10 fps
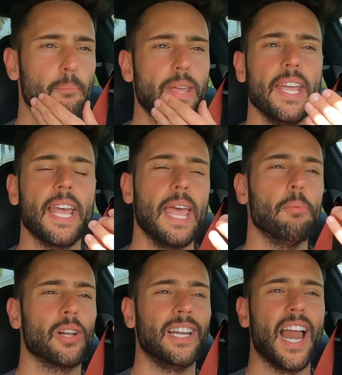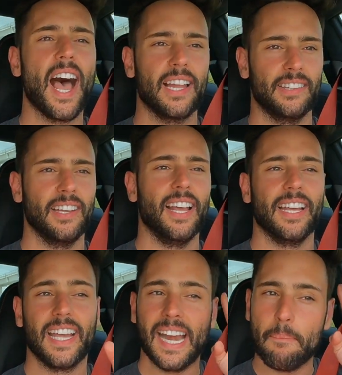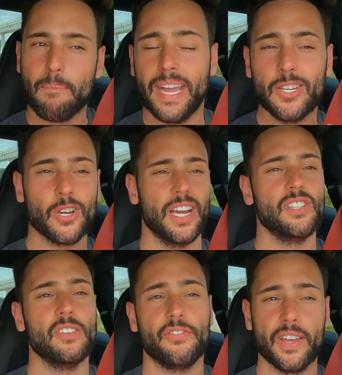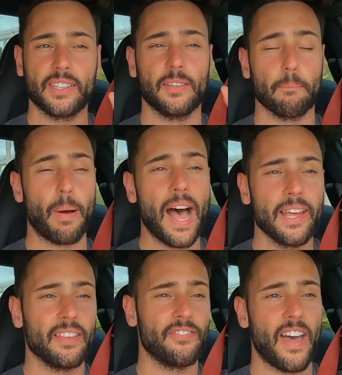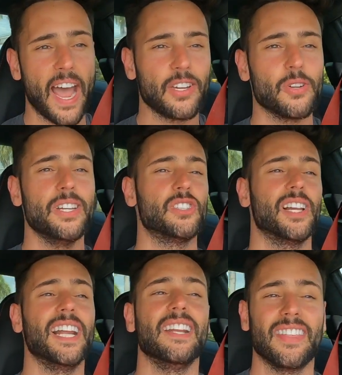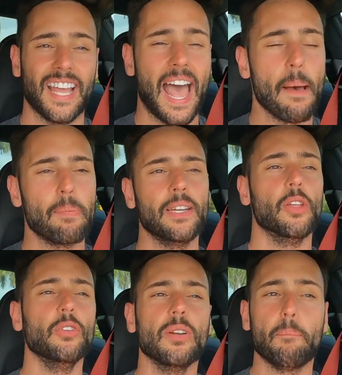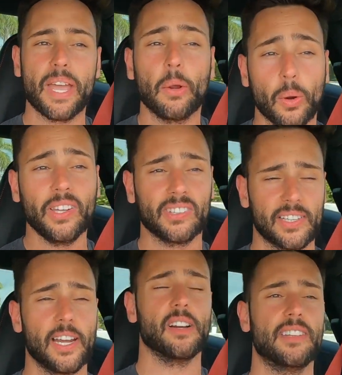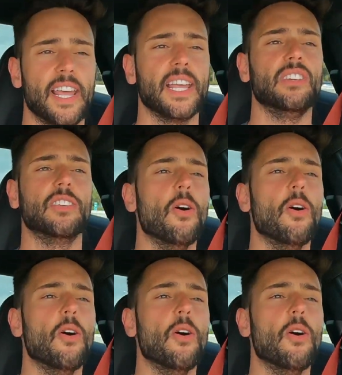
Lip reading: Being able to not get a major issue fixed by the factory should anything happen, those are big risks that you're taking.